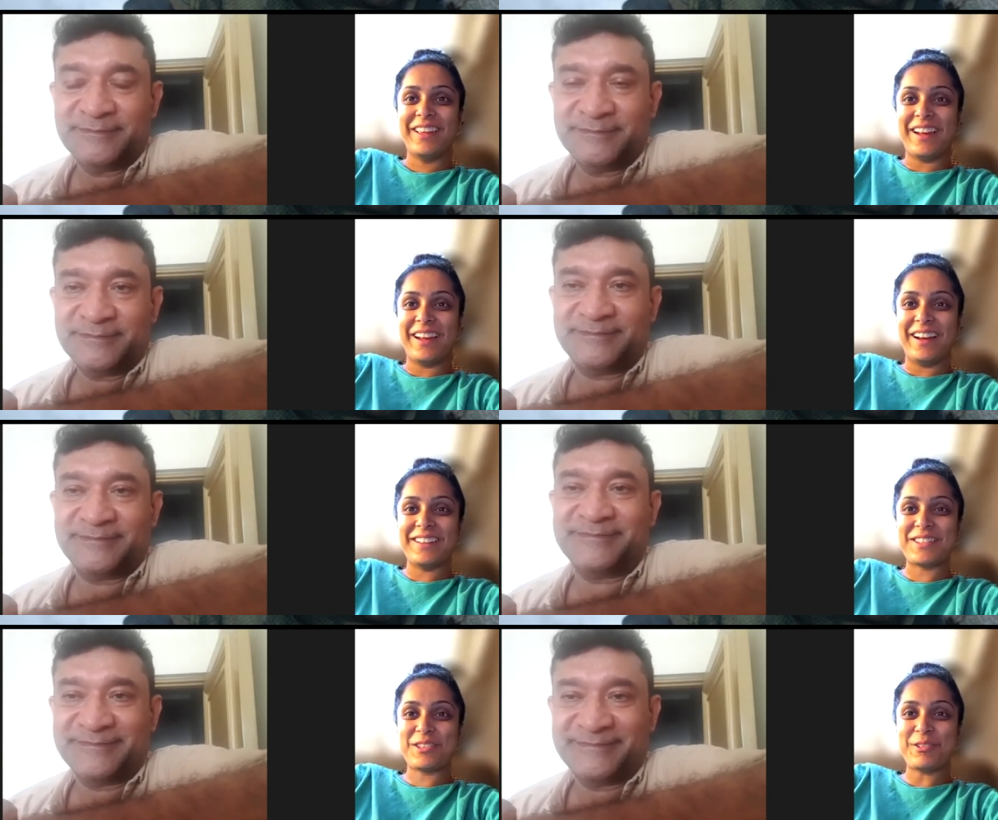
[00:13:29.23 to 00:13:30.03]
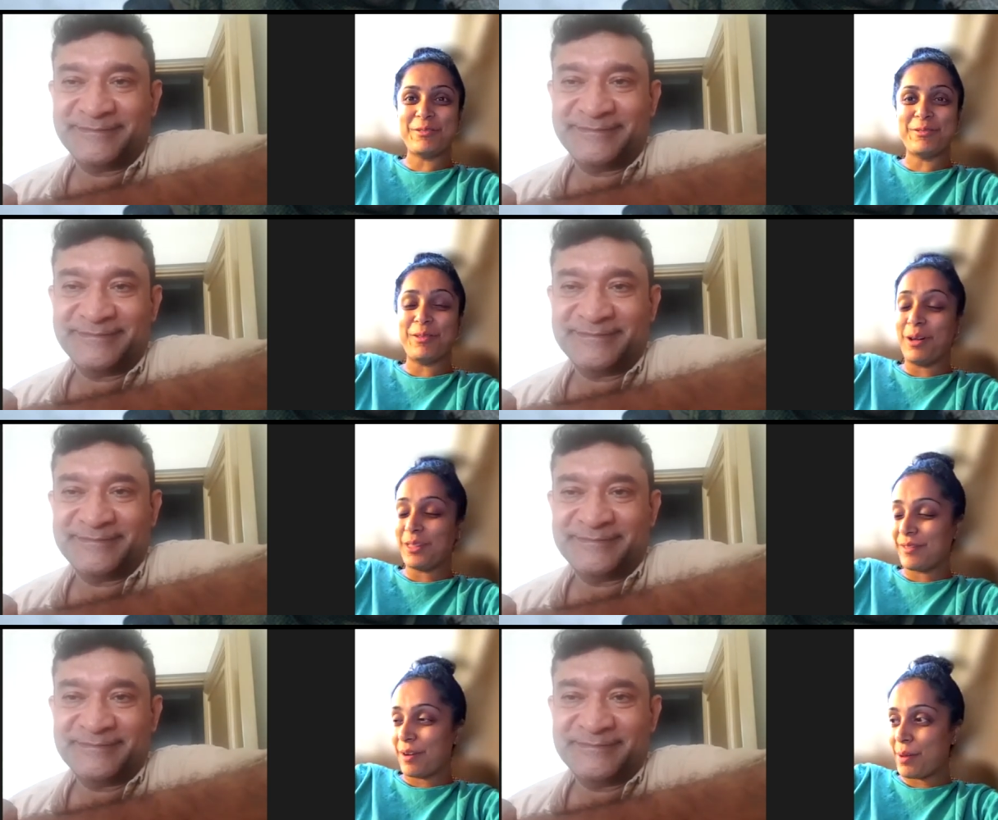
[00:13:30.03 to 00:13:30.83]
Speaker 1: Uh, mm-hmm. so, all
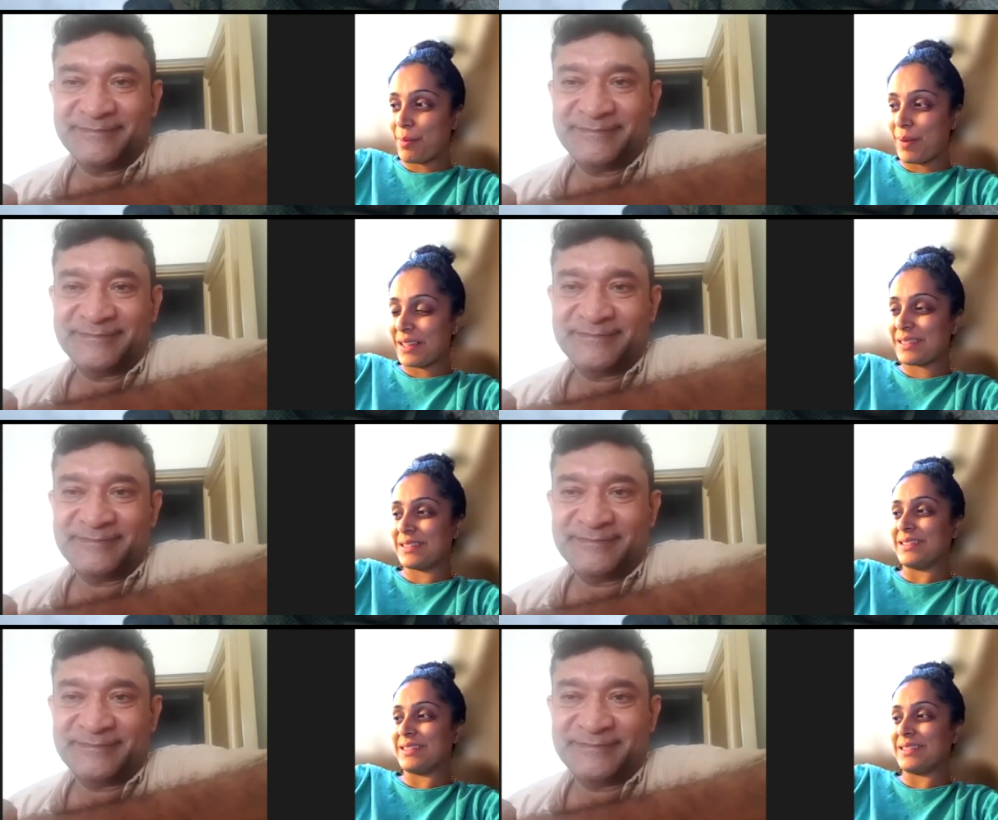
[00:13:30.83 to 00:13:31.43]
the very best.